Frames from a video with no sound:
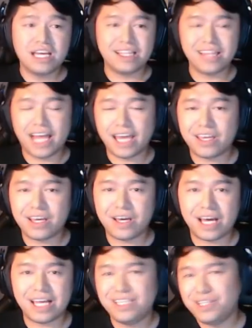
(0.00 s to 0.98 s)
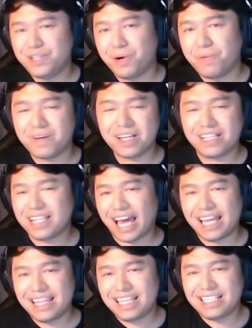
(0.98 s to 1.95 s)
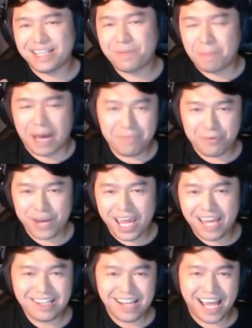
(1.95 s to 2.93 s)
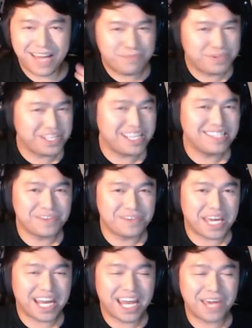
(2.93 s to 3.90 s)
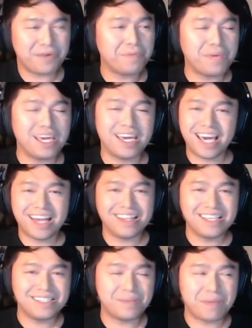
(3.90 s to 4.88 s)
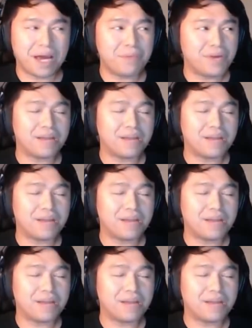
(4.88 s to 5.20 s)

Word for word: like, you don't, at least in my brain, and please don't get angry at me, at least in my brain,